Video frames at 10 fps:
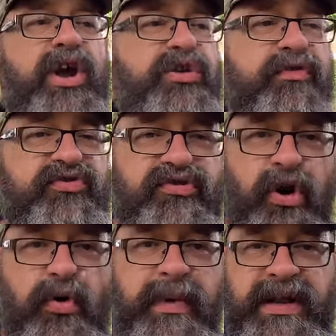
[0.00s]
You have
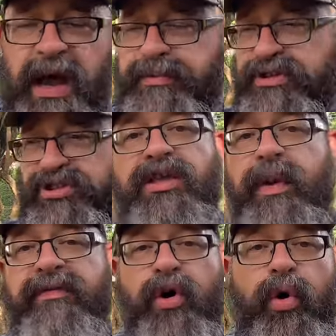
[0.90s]
so many options. You
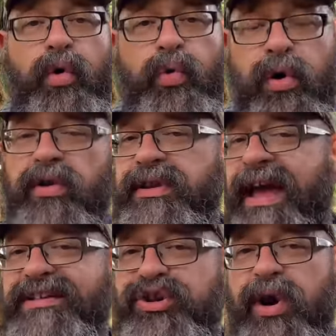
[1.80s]
have the whole world
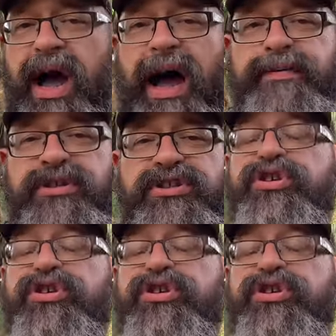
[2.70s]
as your option,